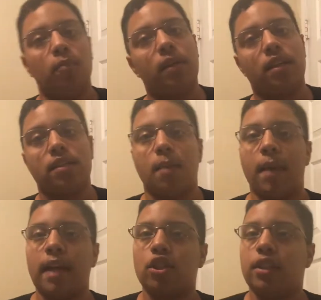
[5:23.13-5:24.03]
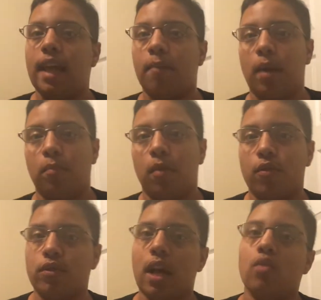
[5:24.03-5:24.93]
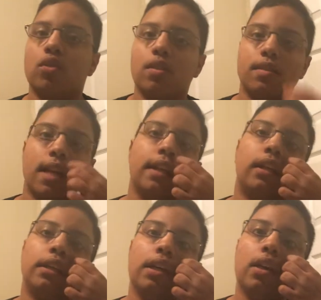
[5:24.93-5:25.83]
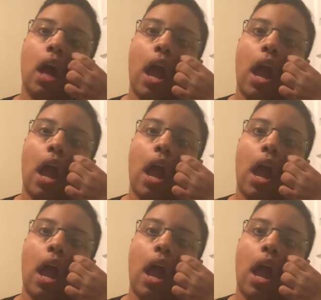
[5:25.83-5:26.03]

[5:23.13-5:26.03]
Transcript: because I'm actually at my mother's house because technically